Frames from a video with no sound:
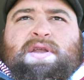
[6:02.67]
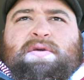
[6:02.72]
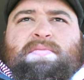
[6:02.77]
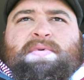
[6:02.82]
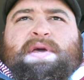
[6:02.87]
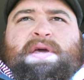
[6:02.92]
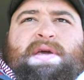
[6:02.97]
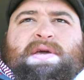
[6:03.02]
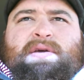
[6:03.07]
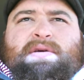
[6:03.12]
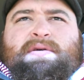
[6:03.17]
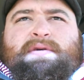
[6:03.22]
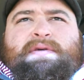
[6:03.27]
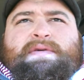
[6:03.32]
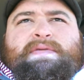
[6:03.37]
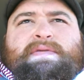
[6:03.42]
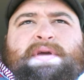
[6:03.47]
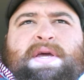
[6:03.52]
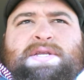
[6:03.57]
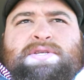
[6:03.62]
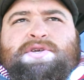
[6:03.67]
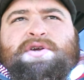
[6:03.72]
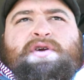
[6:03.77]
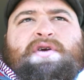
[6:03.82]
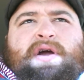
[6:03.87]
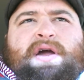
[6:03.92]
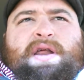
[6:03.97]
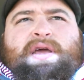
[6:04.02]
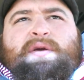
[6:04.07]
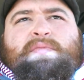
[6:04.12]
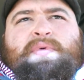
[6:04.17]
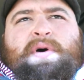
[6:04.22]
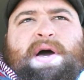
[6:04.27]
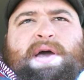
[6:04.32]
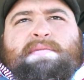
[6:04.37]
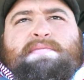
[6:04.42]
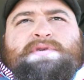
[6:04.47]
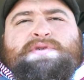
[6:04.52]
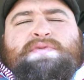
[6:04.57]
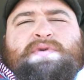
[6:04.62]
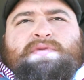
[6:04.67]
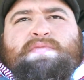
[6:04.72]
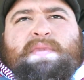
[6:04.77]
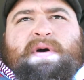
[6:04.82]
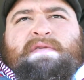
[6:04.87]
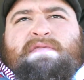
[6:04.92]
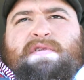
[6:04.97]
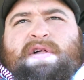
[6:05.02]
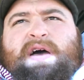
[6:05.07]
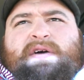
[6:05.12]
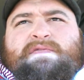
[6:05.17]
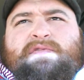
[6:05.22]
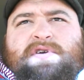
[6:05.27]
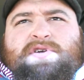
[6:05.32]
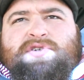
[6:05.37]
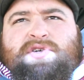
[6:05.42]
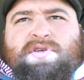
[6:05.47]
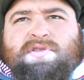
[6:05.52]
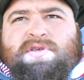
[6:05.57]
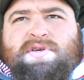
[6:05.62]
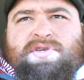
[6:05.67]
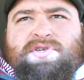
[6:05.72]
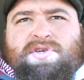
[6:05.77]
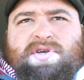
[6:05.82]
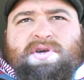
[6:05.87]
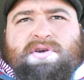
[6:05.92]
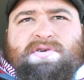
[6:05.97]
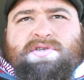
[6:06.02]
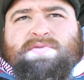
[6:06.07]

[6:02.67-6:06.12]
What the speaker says: to be integrating pipes with my fly fishing this year,